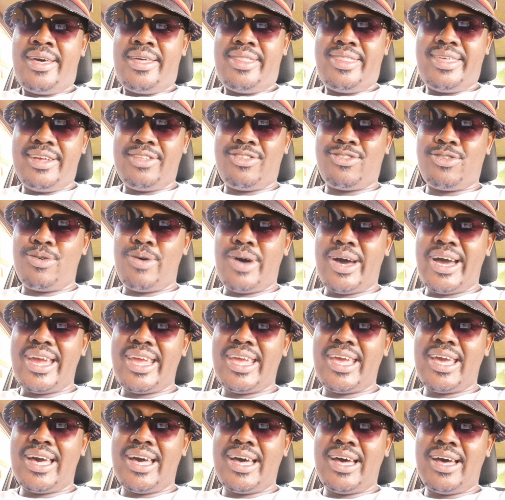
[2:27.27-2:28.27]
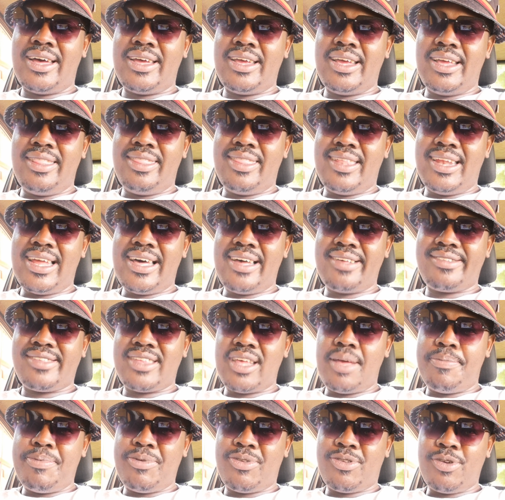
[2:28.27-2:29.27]
that's why in the
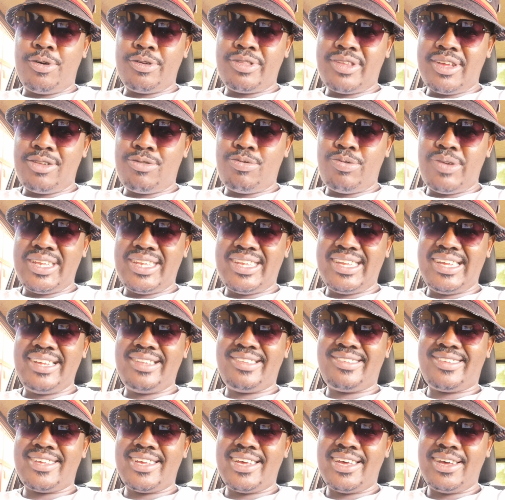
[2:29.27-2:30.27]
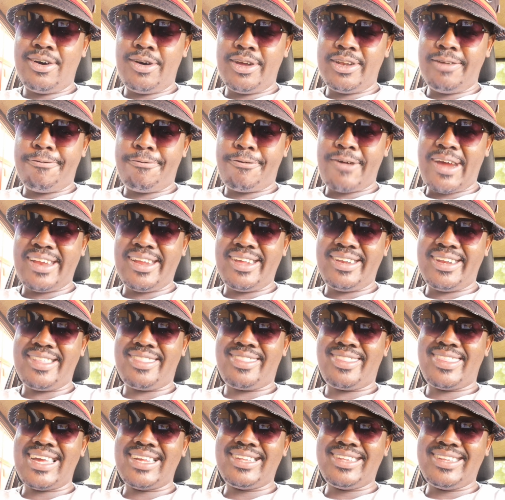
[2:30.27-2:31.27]
last episode that we did on Friday the
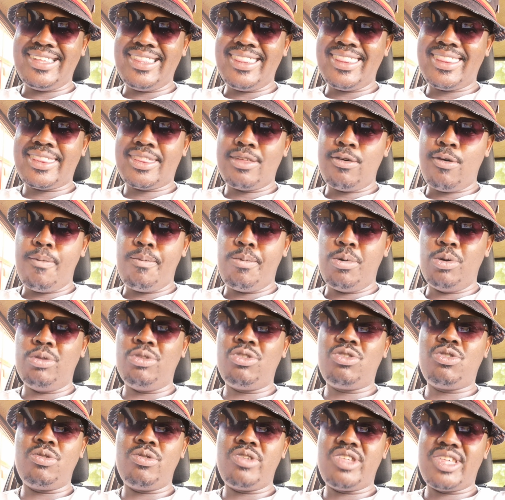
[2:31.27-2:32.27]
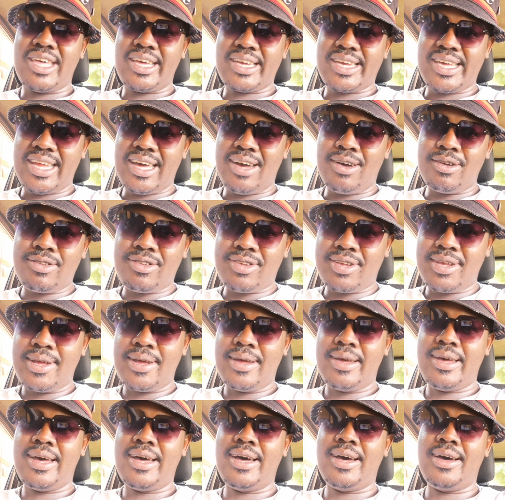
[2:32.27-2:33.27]
13th, Ubuntu, check it out,
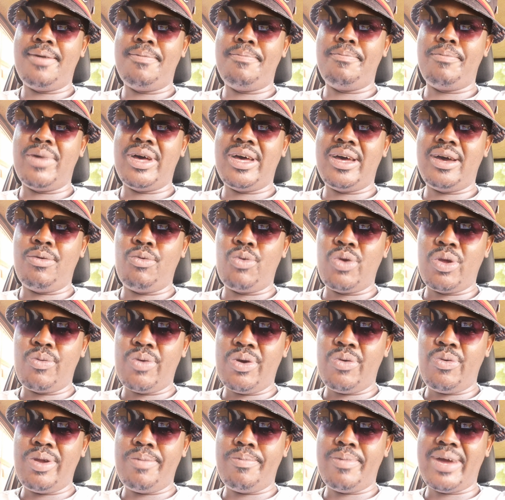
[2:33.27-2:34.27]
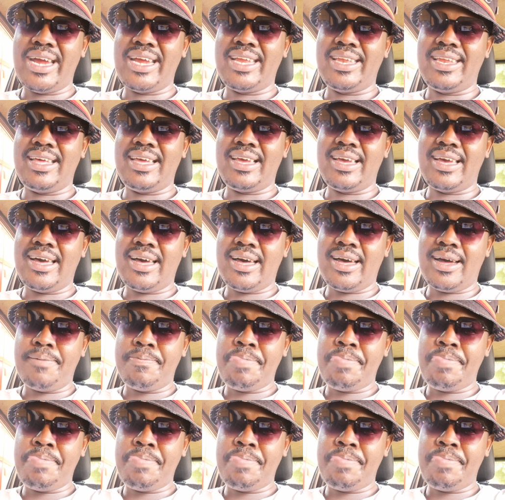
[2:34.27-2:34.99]
we were reminding